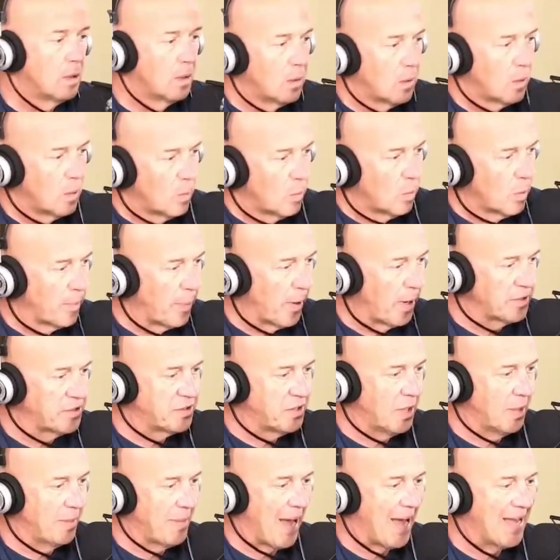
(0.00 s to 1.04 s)
We're brought to you
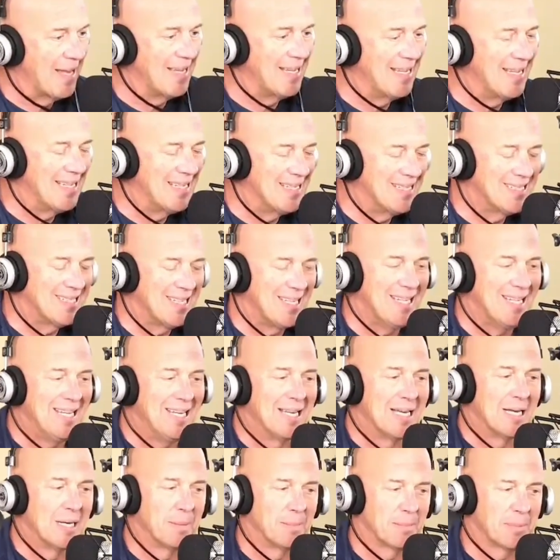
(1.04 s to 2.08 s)
by Easy
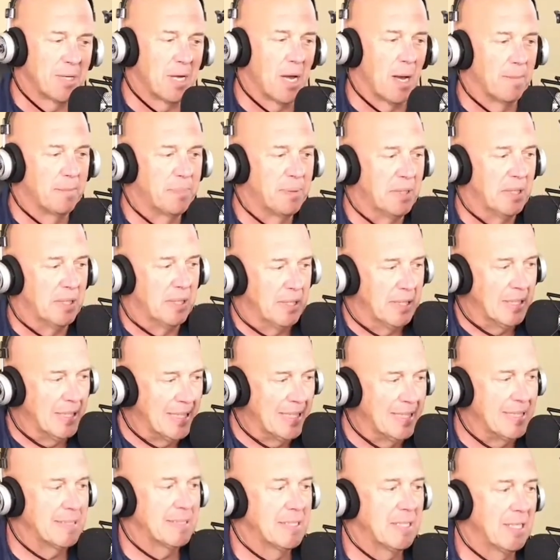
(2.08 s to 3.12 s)
Hemp Company.
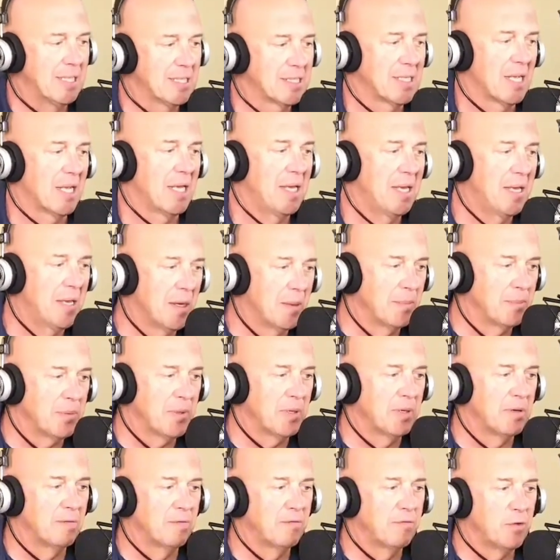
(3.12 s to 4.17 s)
Easy is a
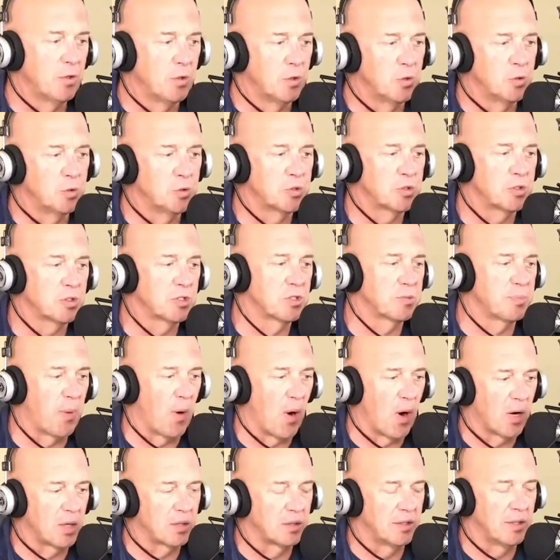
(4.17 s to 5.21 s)
hemp-infused
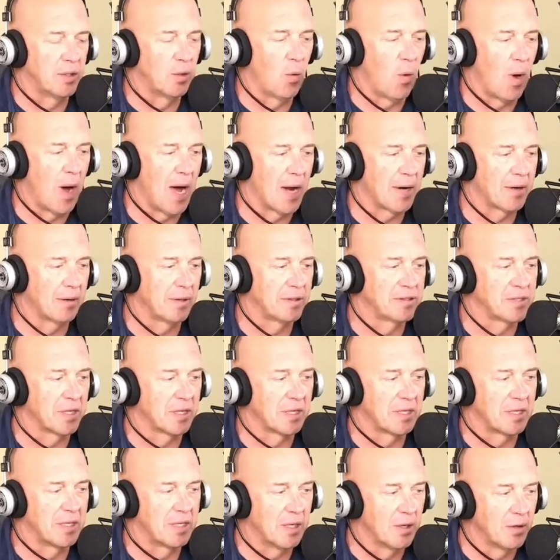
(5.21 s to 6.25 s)
sparkling water. It's a
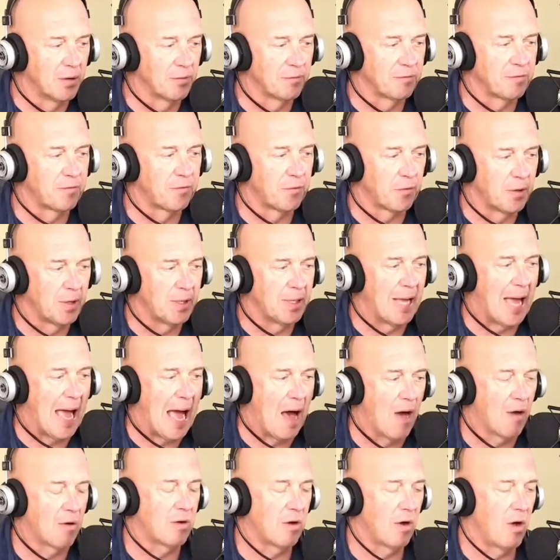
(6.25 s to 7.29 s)
guilt-free
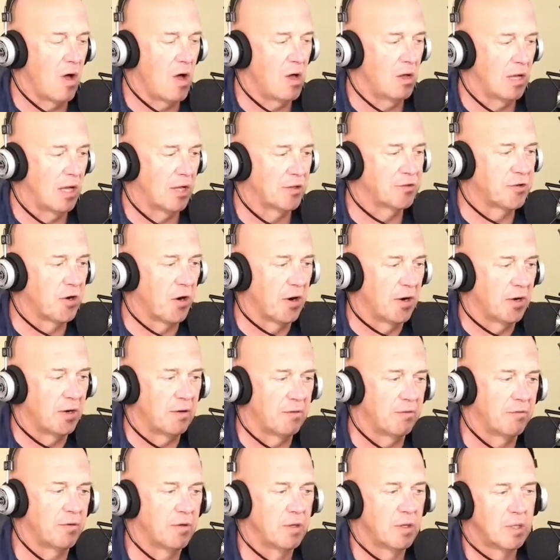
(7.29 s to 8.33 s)
alcohol alternative,
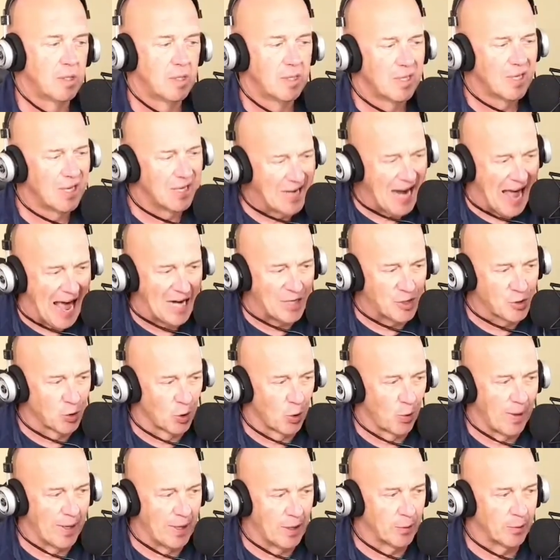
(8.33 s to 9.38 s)
a natural way to
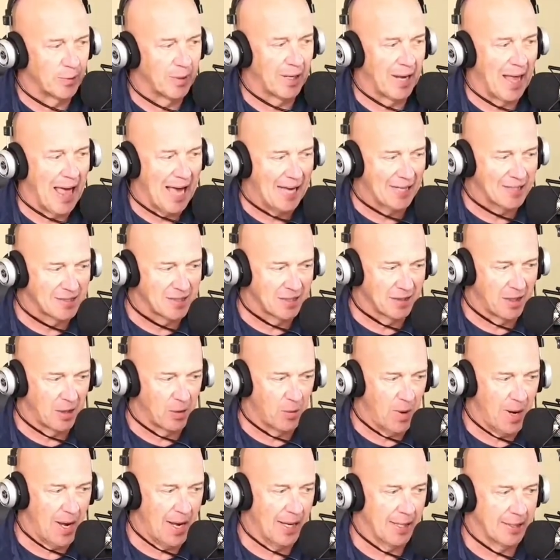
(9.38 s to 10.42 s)
relax and
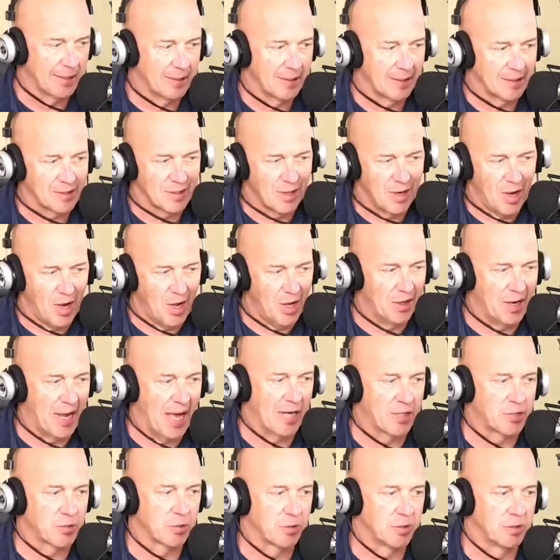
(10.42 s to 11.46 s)
unwind. It's all
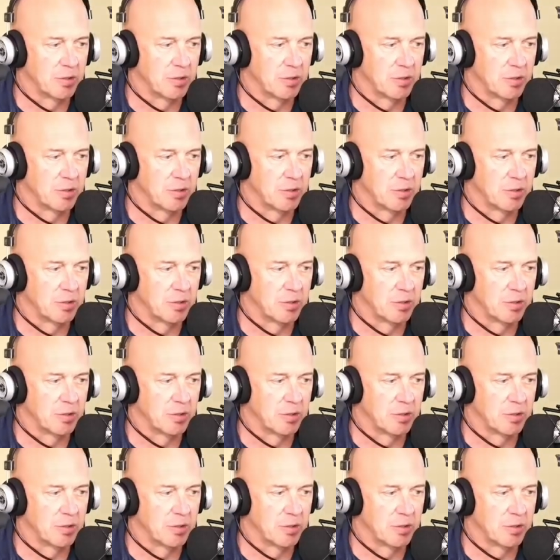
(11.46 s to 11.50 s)
natural.